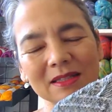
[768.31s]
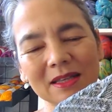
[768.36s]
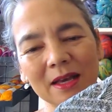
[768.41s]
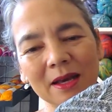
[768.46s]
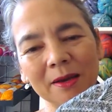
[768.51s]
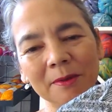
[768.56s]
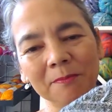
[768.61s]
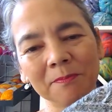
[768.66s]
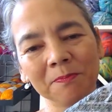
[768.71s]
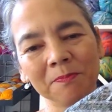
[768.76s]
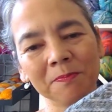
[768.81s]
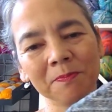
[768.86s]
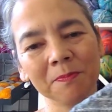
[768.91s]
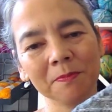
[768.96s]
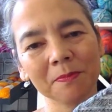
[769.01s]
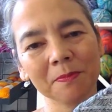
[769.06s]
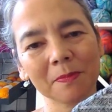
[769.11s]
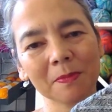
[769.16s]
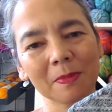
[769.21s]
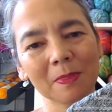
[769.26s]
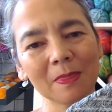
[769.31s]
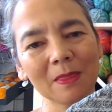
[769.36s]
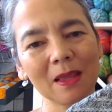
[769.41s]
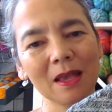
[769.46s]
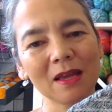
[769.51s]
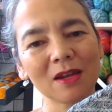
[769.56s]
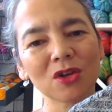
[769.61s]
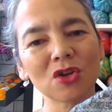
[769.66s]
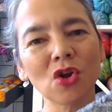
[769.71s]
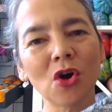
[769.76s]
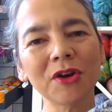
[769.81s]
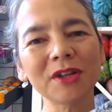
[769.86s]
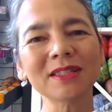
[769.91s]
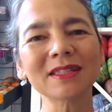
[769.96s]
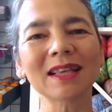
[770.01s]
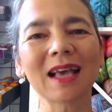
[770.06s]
not as